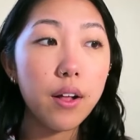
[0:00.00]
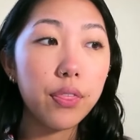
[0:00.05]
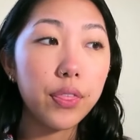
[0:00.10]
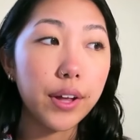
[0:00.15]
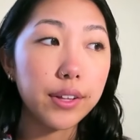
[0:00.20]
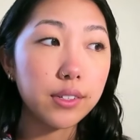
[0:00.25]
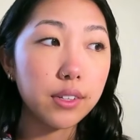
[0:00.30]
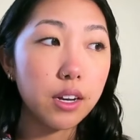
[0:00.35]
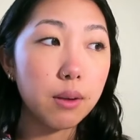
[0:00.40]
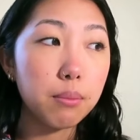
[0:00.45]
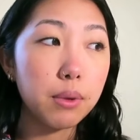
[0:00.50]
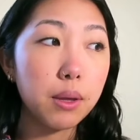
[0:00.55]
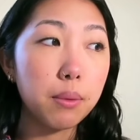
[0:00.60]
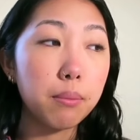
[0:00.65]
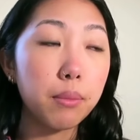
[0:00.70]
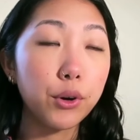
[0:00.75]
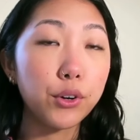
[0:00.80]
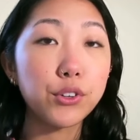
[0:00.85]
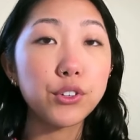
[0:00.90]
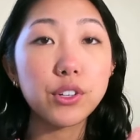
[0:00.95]
that's gonna be
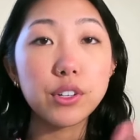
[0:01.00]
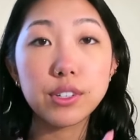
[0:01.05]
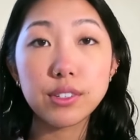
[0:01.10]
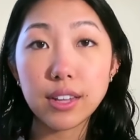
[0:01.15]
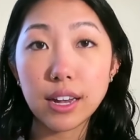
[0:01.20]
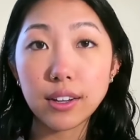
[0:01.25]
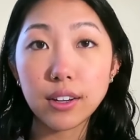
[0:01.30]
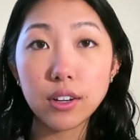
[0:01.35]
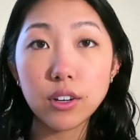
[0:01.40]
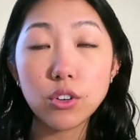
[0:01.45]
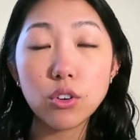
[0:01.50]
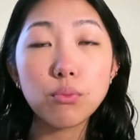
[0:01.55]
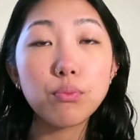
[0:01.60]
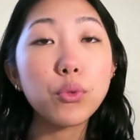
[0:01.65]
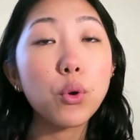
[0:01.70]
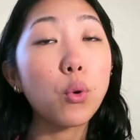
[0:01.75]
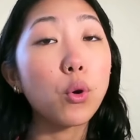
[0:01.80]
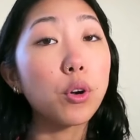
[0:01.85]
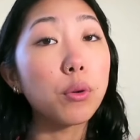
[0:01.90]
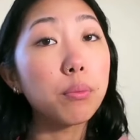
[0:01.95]
March 2nd,
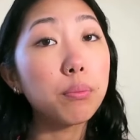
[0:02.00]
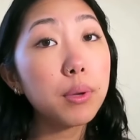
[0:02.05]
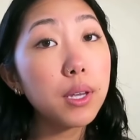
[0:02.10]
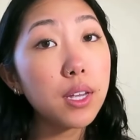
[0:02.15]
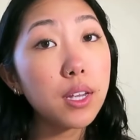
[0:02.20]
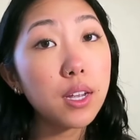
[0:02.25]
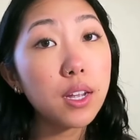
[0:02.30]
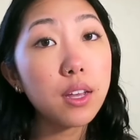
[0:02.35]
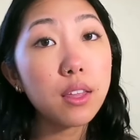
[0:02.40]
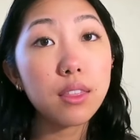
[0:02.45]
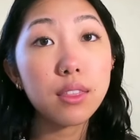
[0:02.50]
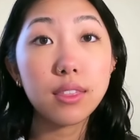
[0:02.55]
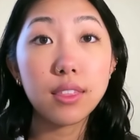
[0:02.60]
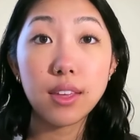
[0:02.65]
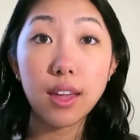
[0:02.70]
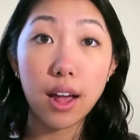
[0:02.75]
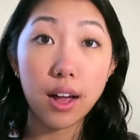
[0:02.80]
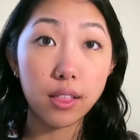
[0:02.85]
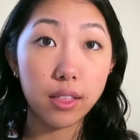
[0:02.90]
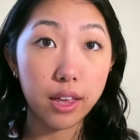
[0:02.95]
or B,
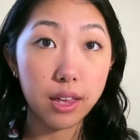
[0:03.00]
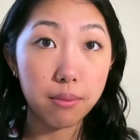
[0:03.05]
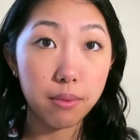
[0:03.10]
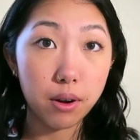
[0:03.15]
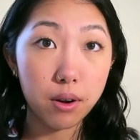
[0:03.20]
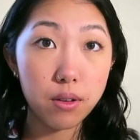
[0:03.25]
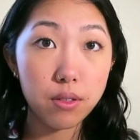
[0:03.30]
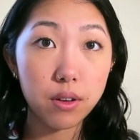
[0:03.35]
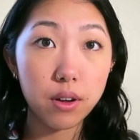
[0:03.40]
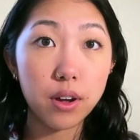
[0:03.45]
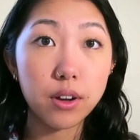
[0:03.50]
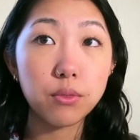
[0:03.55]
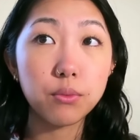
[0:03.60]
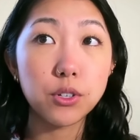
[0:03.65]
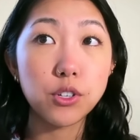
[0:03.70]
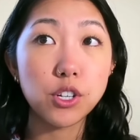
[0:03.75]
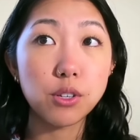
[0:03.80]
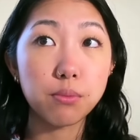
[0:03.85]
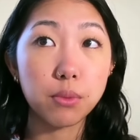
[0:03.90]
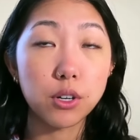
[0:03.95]
the LA Marathon,
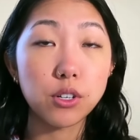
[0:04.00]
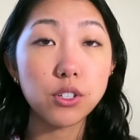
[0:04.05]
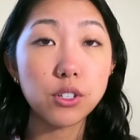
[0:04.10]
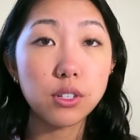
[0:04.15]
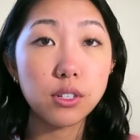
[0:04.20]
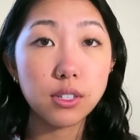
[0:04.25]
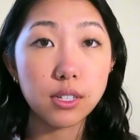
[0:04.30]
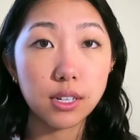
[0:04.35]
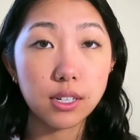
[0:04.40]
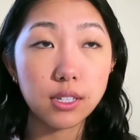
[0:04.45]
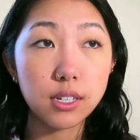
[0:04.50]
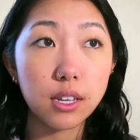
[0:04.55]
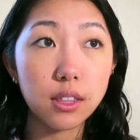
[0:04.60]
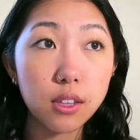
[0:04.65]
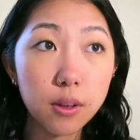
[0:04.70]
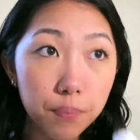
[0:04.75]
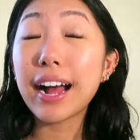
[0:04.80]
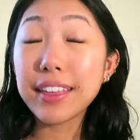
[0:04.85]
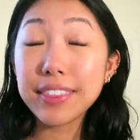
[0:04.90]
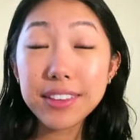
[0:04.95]
which is March
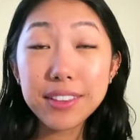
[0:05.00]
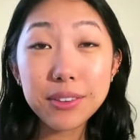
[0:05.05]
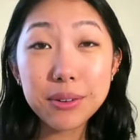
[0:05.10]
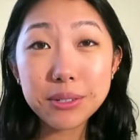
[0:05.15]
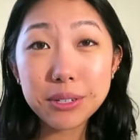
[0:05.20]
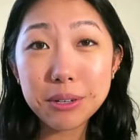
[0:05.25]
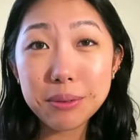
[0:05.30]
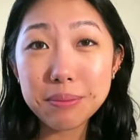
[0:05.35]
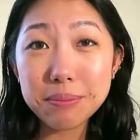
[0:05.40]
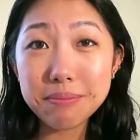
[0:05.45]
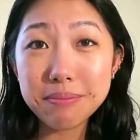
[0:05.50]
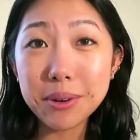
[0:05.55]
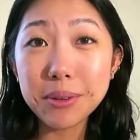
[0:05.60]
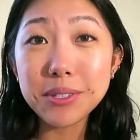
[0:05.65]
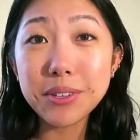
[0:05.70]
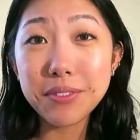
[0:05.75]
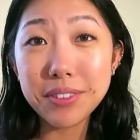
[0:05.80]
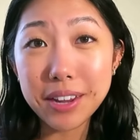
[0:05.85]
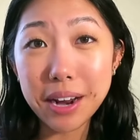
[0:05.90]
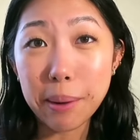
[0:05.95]
16th. I think those are
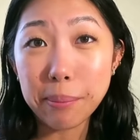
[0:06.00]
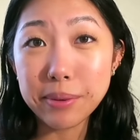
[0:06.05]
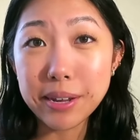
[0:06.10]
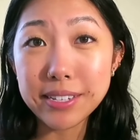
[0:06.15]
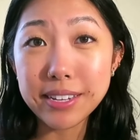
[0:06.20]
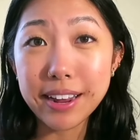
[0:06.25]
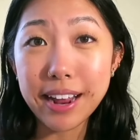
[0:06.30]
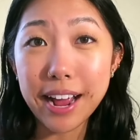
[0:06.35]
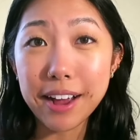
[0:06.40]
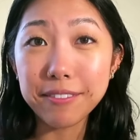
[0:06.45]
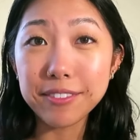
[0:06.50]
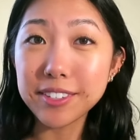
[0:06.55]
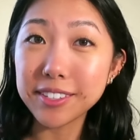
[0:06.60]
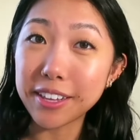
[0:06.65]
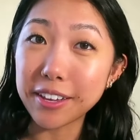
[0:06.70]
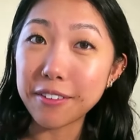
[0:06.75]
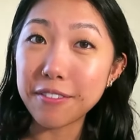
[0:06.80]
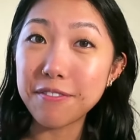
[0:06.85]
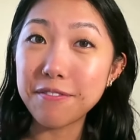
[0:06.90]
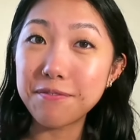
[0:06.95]
most of the updates I have to
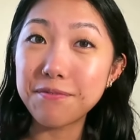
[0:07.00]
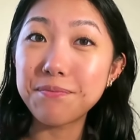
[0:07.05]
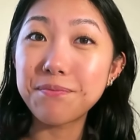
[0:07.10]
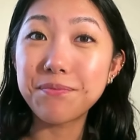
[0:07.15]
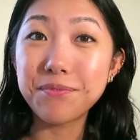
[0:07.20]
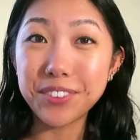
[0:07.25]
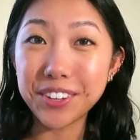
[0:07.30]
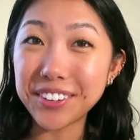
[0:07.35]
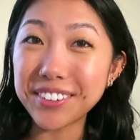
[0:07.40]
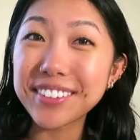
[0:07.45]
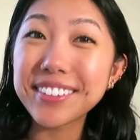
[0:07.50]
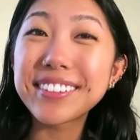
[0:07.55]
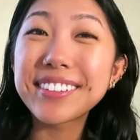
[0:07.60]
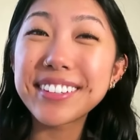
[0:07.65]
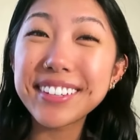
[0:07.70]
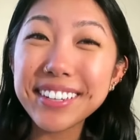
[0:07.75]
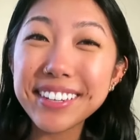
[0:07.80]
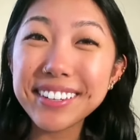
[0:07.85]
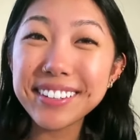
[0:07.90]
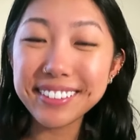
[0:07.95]
like
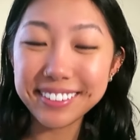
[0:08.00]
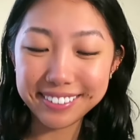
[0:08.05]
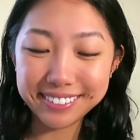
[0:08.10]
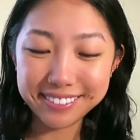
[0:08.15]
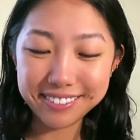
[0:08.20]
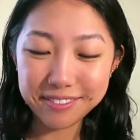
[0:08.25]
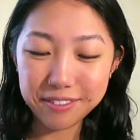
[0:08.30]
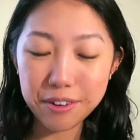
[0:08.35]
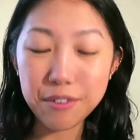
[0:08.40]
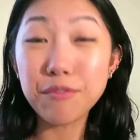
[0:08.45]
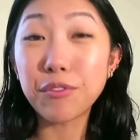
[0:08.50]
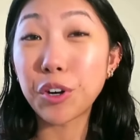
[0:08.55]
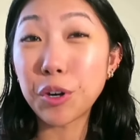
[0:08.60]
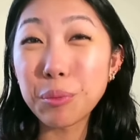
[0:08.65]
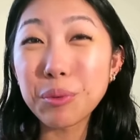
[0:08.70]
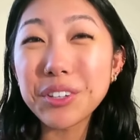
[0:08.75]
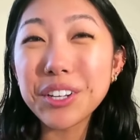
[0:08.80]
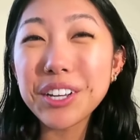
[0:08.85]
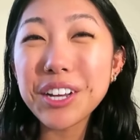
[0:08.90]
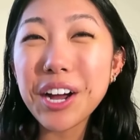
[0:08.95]
physically and
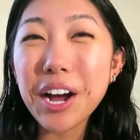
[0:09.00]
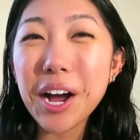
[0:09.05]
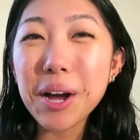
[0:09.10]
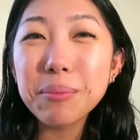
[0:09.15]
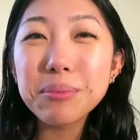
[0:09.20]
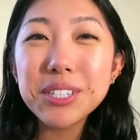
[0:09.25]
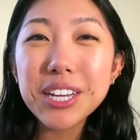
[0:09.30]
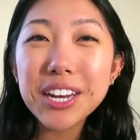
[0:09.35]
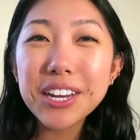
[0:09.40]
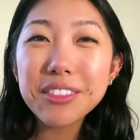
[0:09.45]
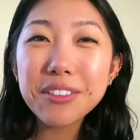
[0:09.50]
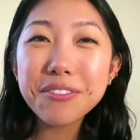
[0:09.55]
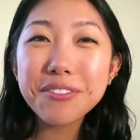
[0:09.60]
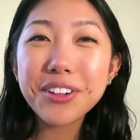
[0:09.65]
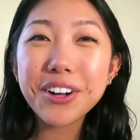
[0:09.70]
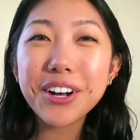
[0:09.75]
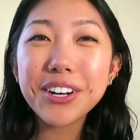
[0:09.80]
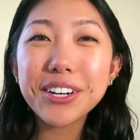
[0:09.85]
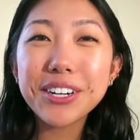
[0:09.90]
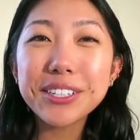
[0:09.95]
verbally update the
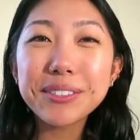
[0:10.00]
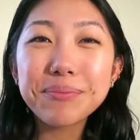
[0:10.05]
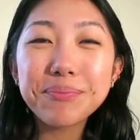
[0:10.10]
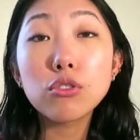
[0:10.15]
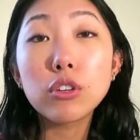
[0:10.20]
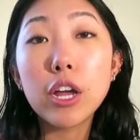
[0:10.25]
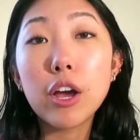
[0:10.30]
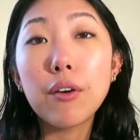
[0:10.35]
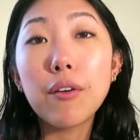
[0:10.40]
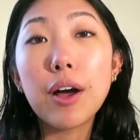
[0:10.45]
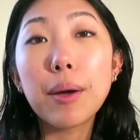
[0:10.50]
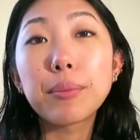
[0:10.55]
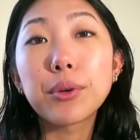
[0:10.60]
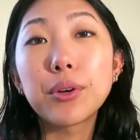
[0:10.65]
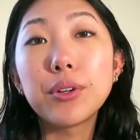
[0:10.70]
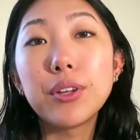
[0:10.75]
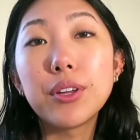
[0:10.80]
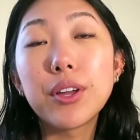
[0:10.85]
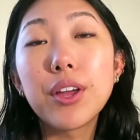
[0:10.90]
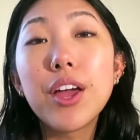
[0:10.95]
vlog on. So now I'm
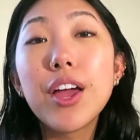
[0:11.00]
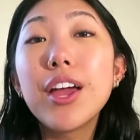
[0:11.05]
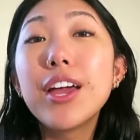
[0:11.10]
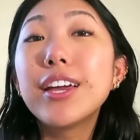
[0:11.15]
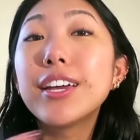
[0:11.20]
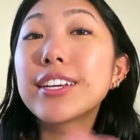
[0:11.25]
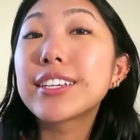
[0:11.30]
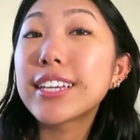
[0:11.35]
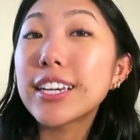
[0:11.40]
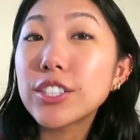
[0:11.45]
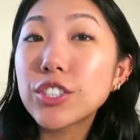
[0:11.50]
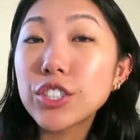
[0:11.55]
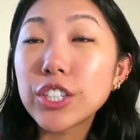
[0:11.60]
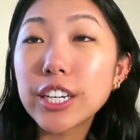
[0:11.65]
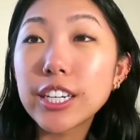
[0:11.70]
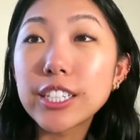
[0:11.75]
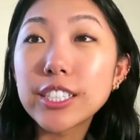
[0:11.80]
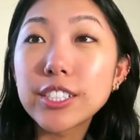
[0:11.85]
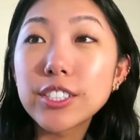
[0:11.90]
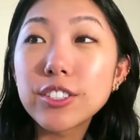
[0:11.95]
going to get
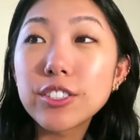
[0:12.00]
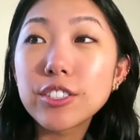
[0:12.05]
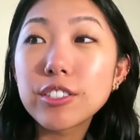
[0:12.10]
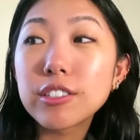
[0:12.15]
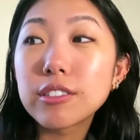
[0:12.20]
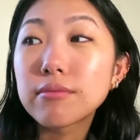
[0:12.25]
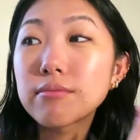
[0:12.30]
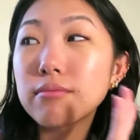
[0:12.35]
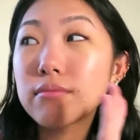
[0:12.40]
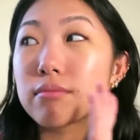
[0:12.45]
changed,